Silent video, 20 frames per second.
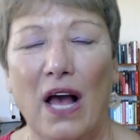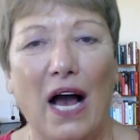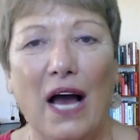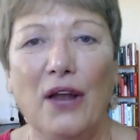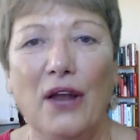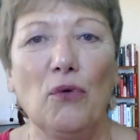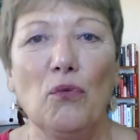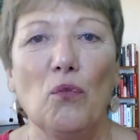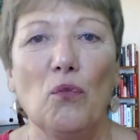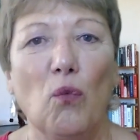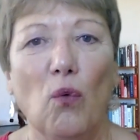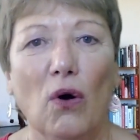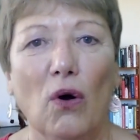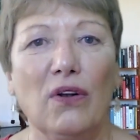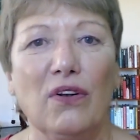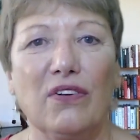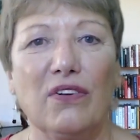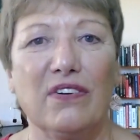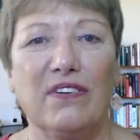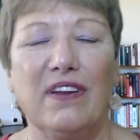I don't
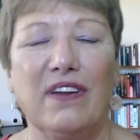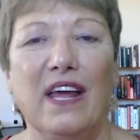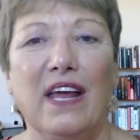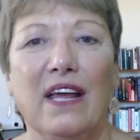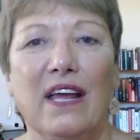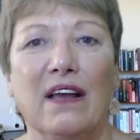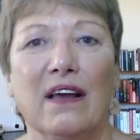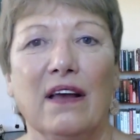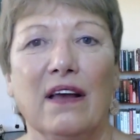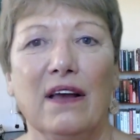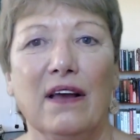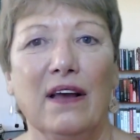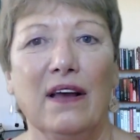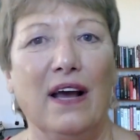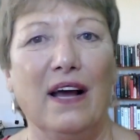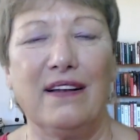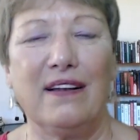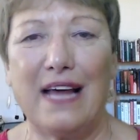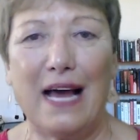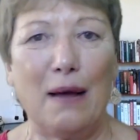want to take
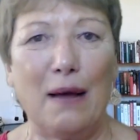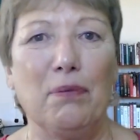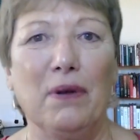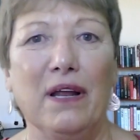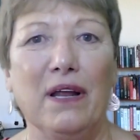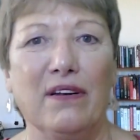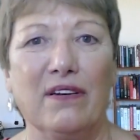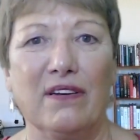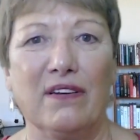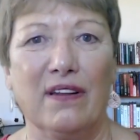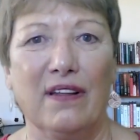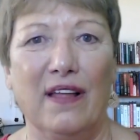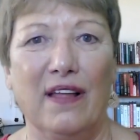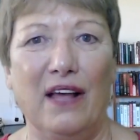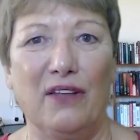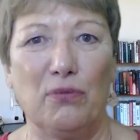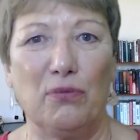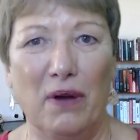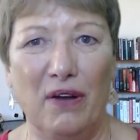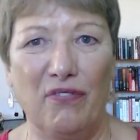a tablet
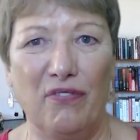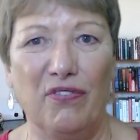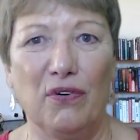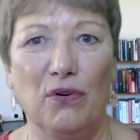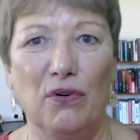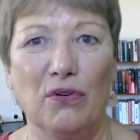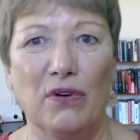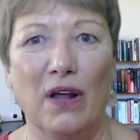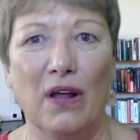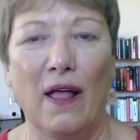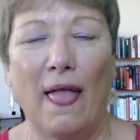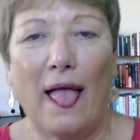as my food.